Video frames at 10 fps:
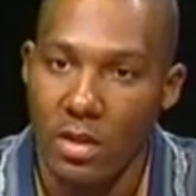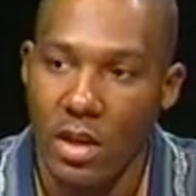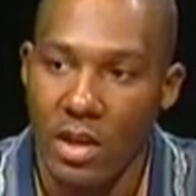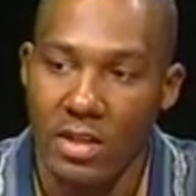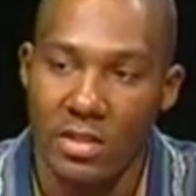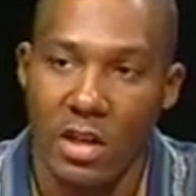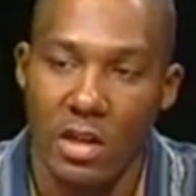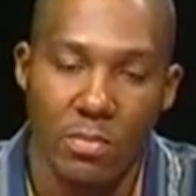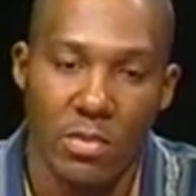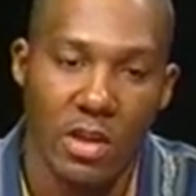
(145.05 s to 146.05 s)
I got
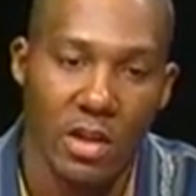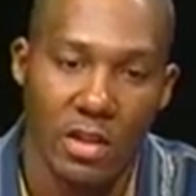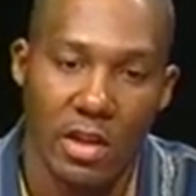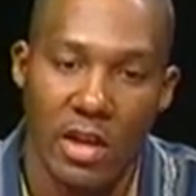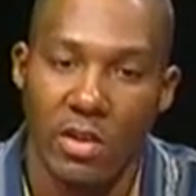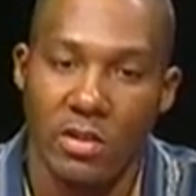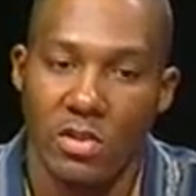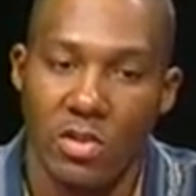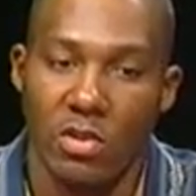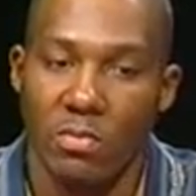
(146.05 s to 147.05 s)
tired of being clowned and
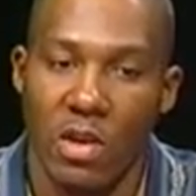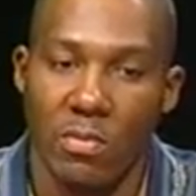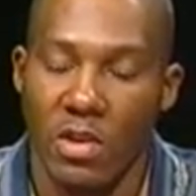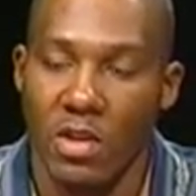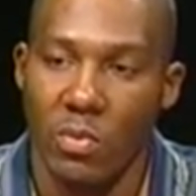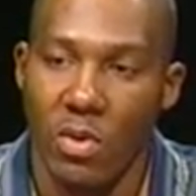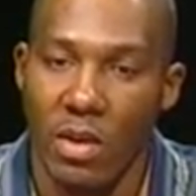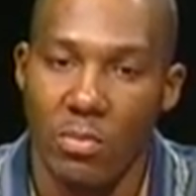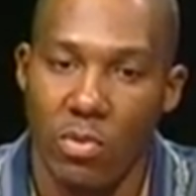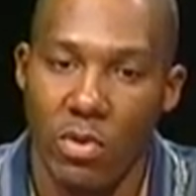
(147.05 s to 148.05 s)
talked about being a
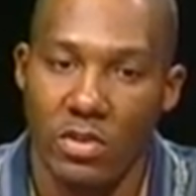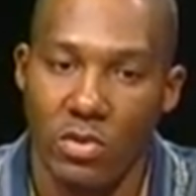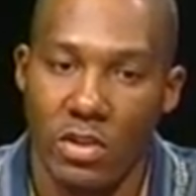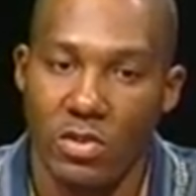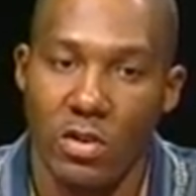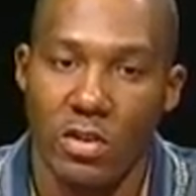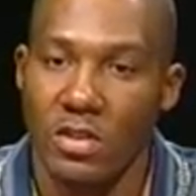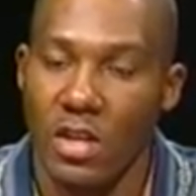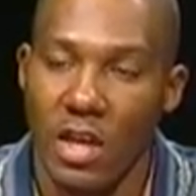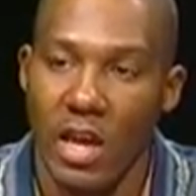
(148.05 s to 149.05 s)
white boy, so I started
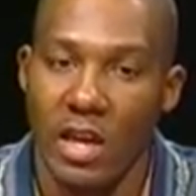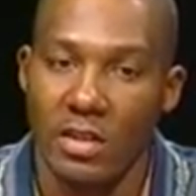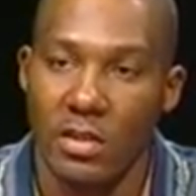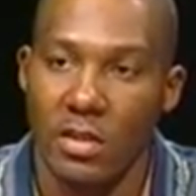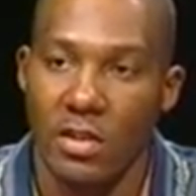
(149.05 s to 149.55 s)
to take action.